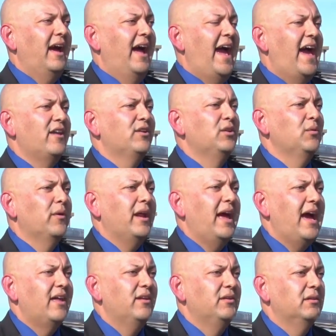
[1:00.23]
I had to do what I
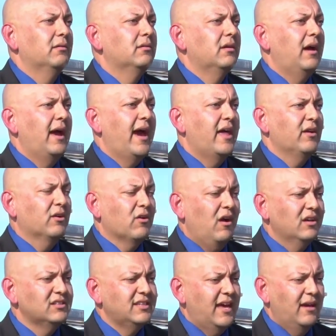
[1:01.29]
had to do. I had to
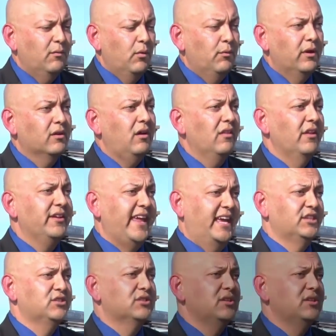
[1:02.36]
cross that, what we call the danger